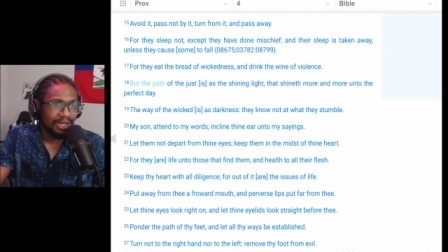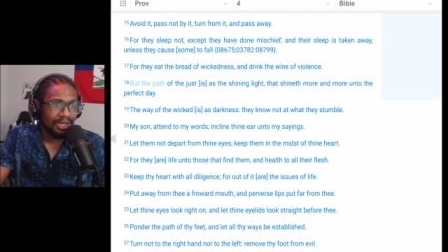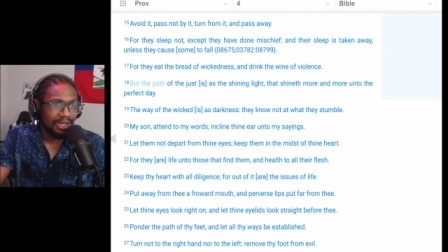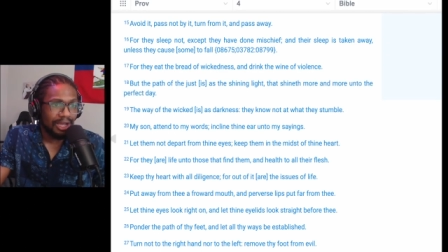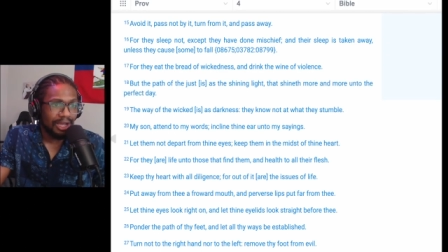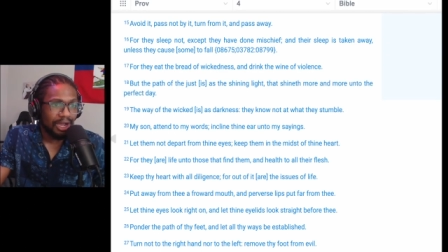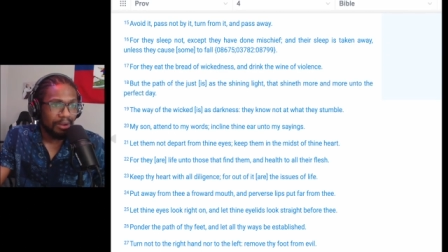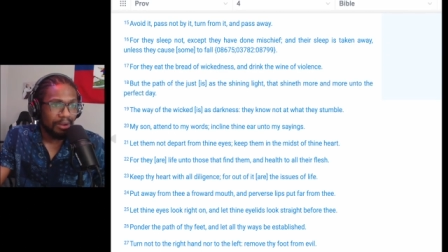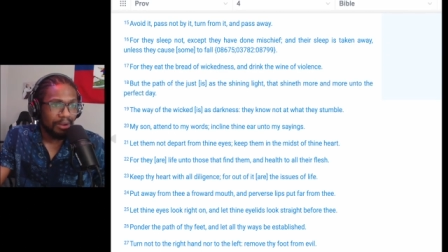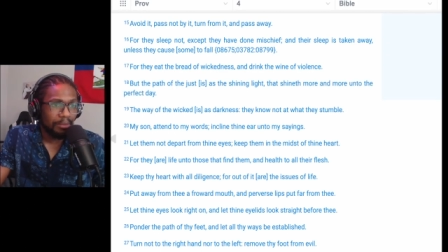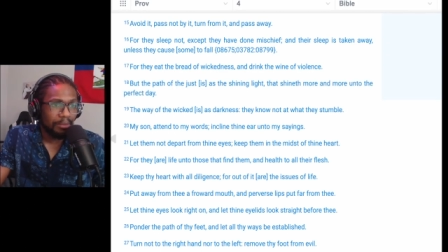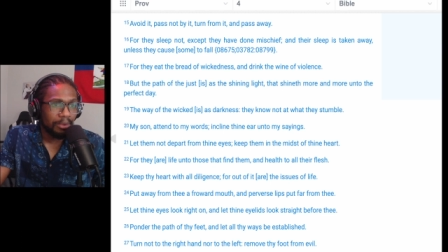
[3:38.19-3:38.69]

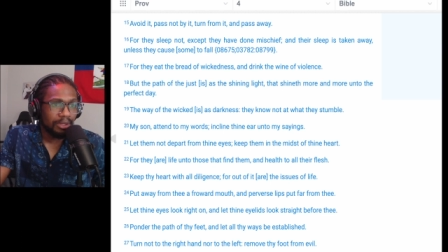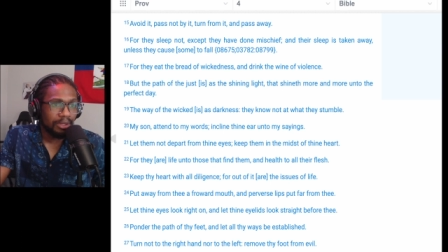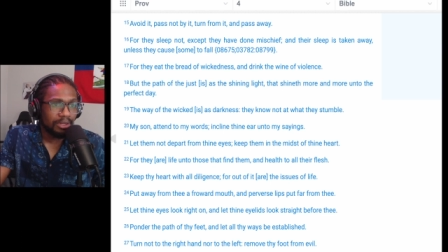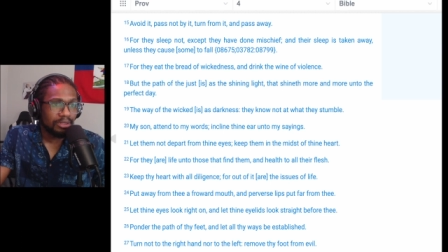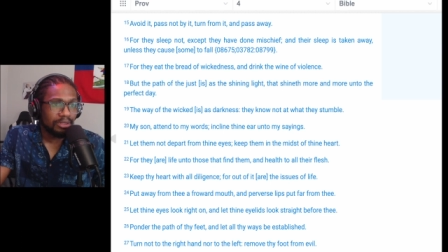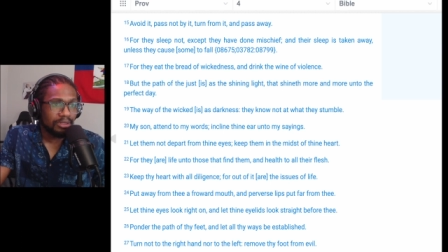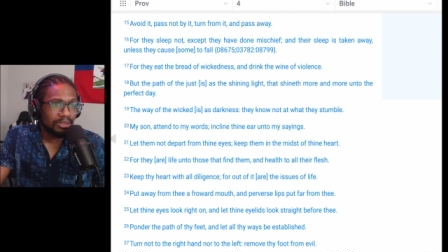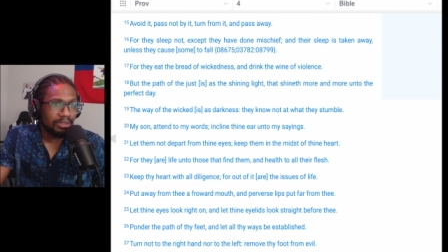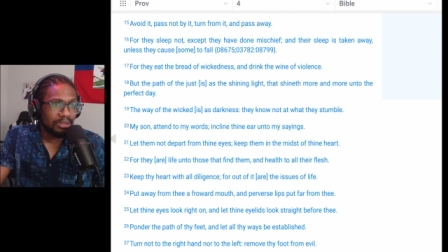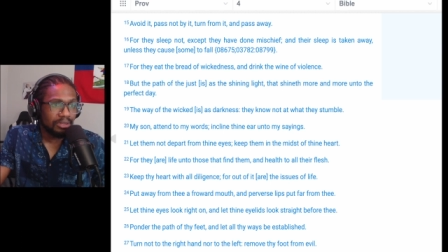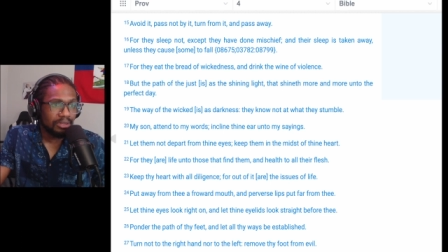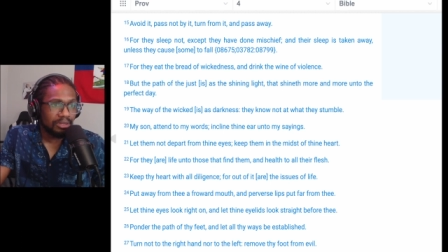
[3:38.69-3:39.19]
Um,
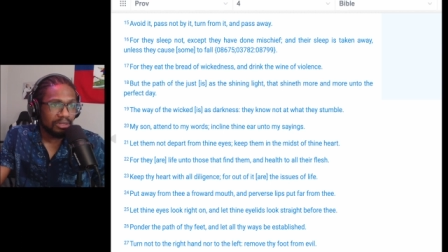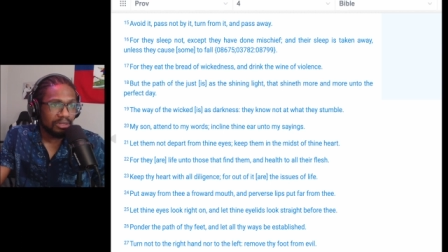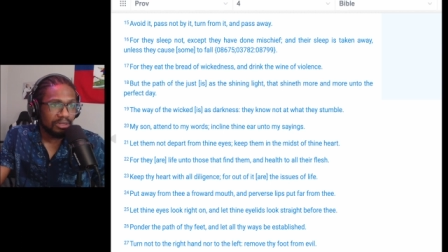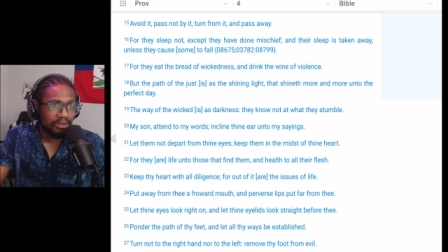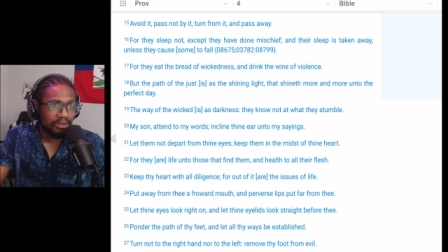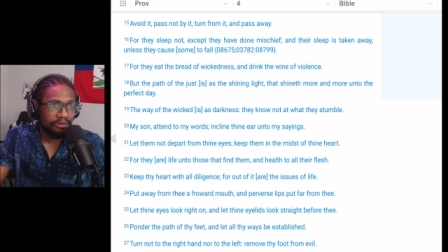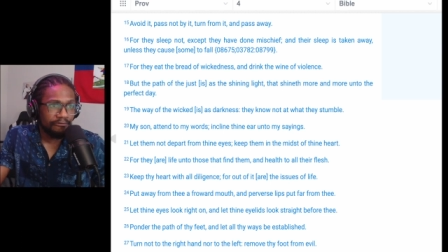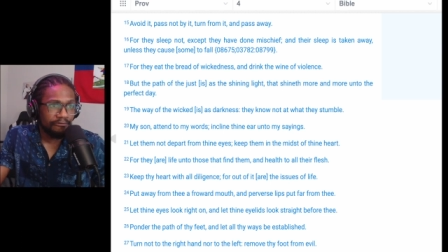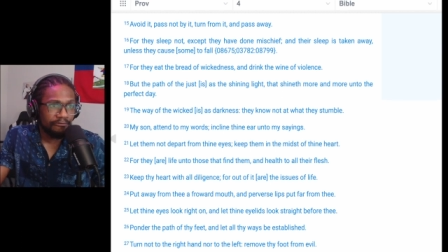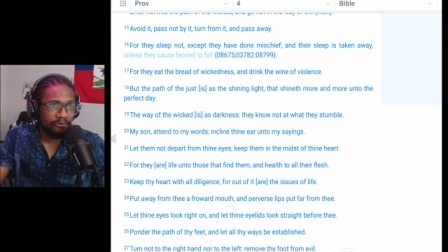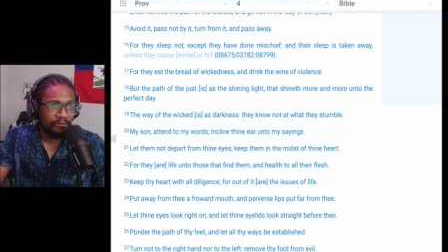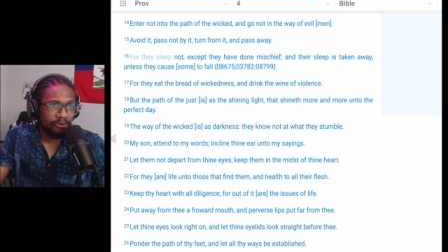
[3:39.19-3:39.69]

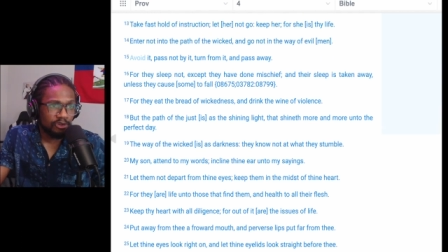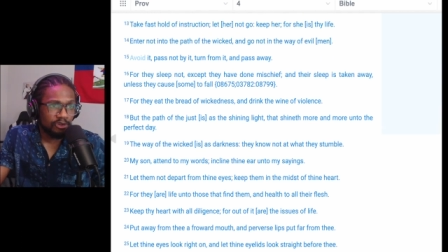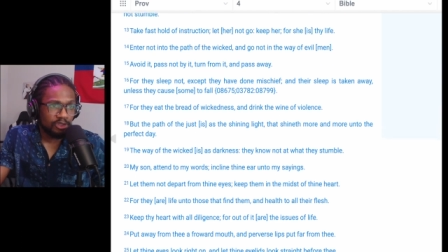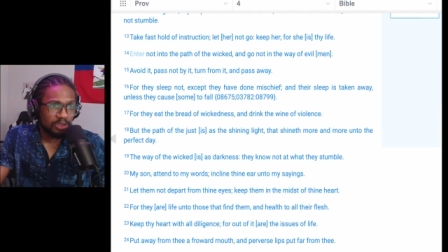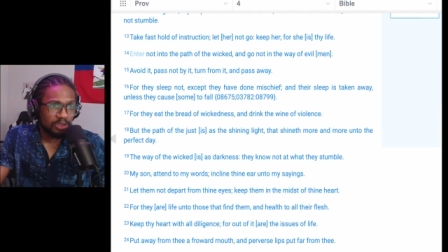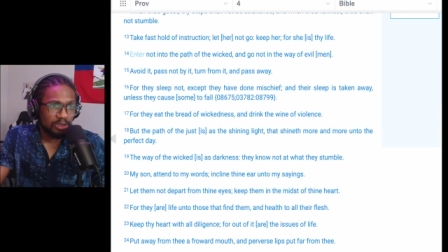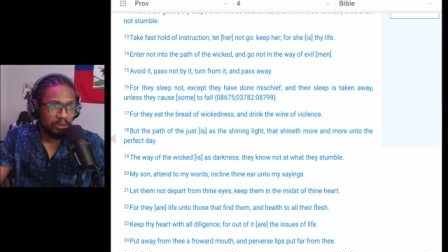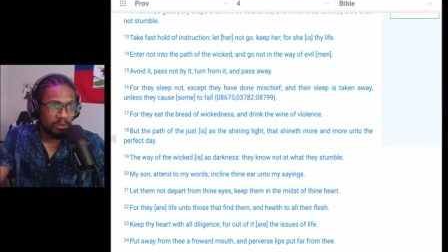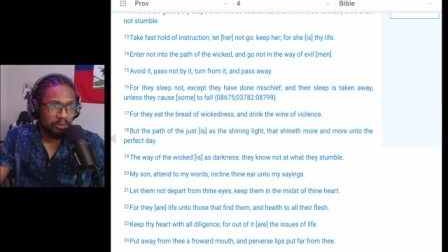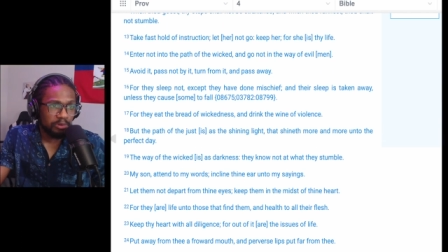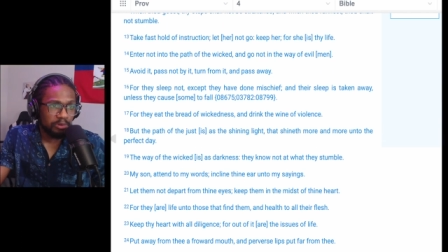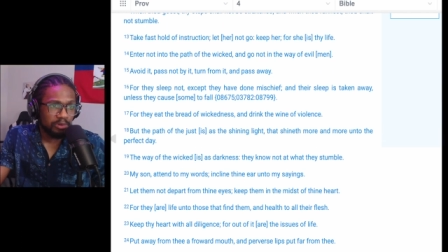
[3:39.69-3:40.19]
verse
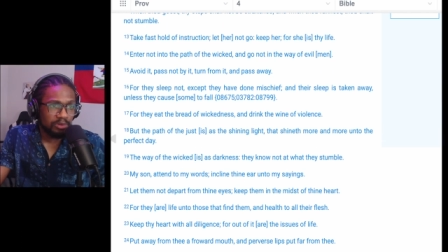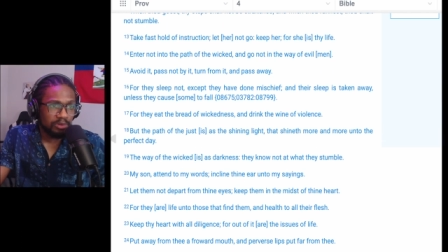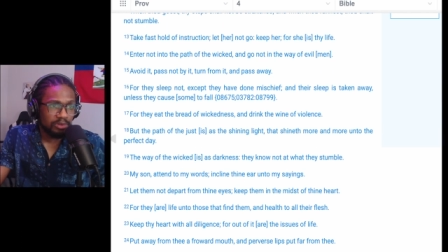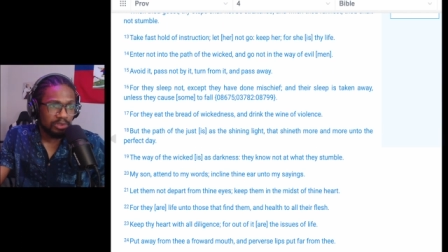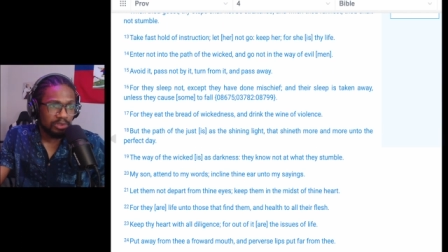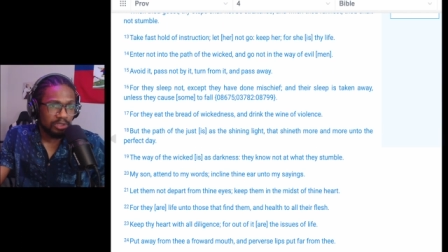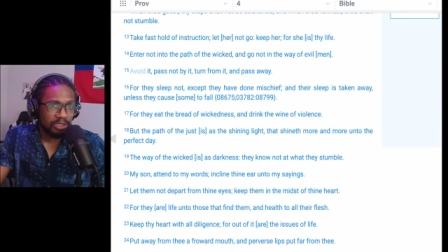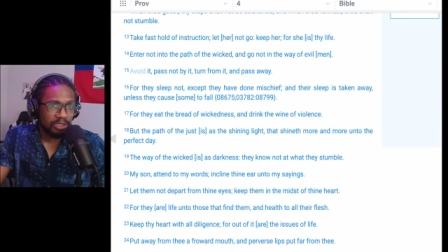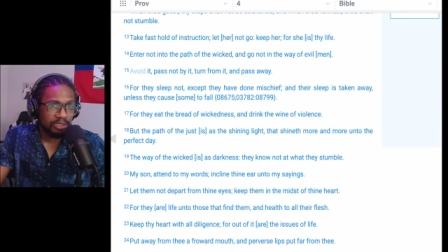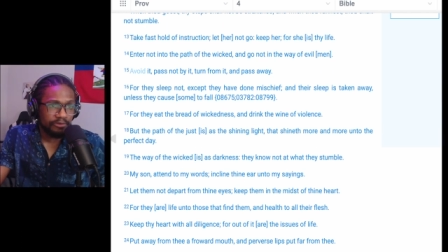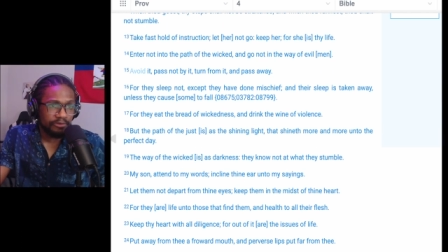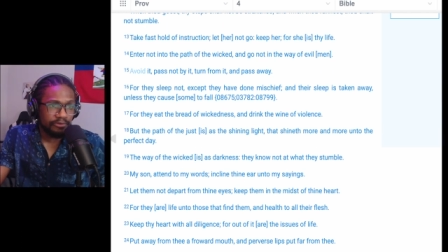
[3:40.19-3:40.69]
number
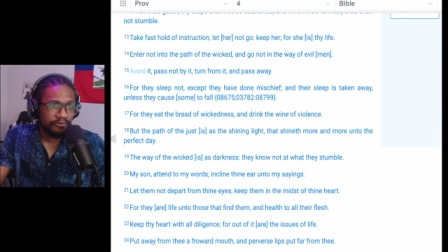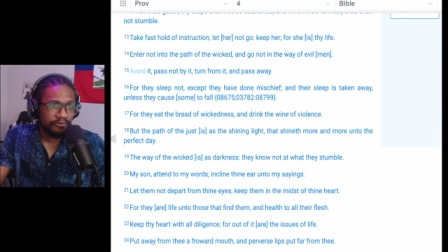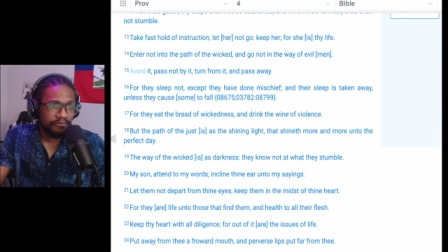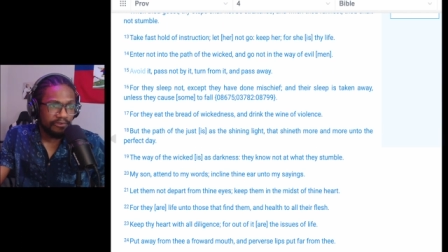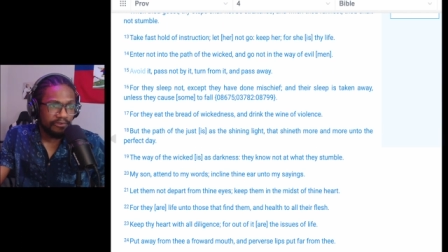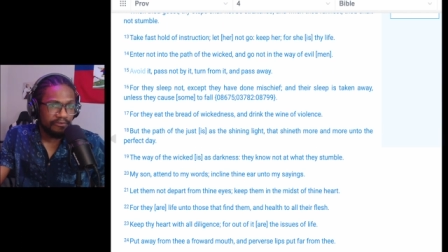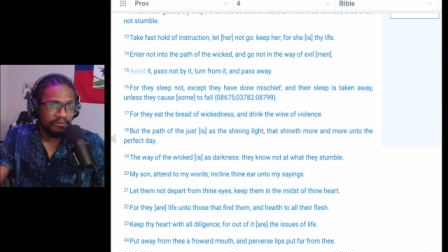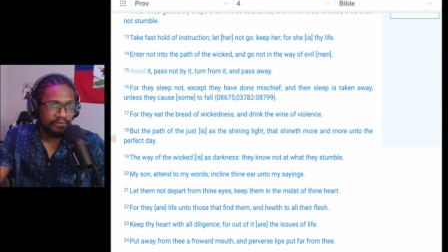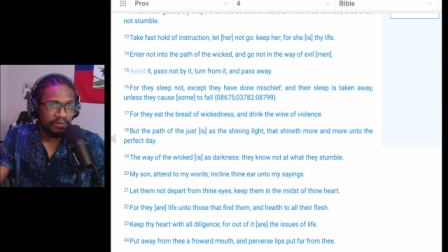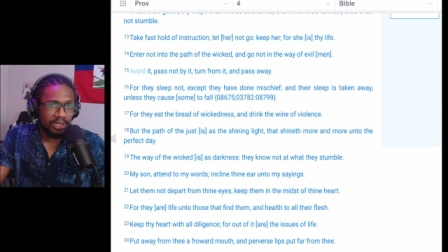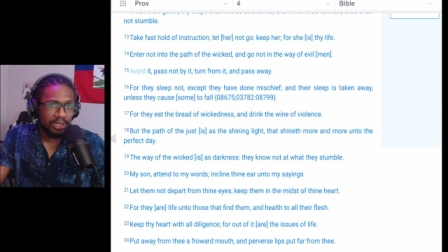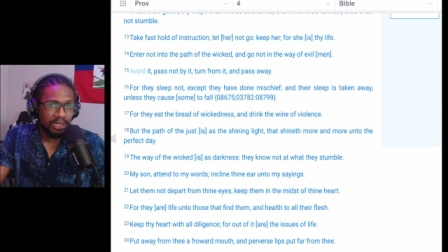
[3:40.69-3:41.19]

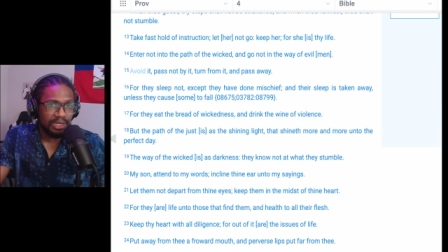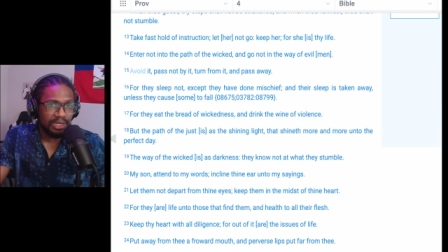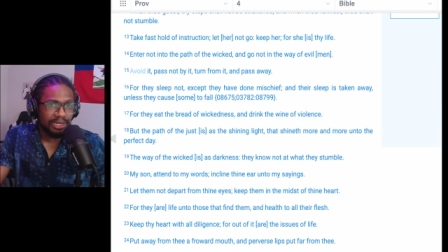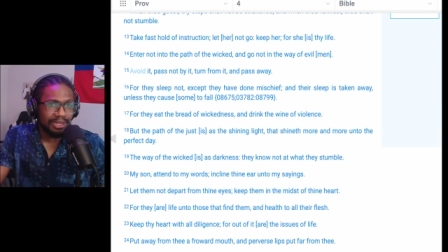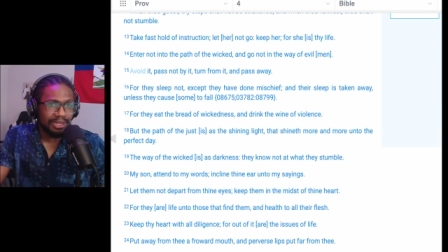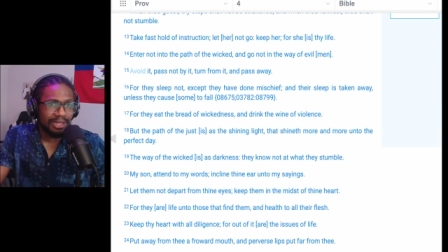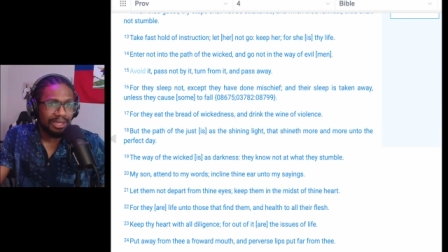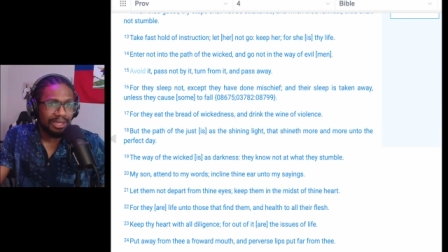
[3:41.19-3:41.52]
15,